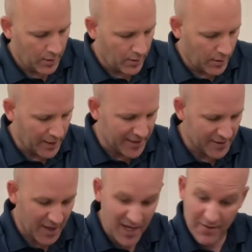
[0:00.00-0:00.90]
that's
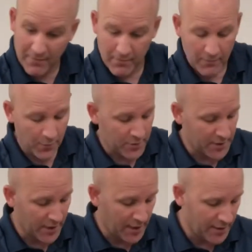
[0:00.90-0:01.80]
kind of the first
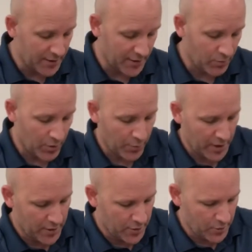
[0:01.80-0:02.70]
and easiest one we can
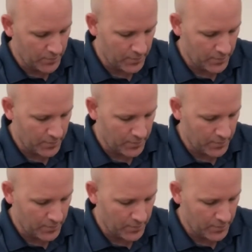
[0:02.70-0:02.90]
do.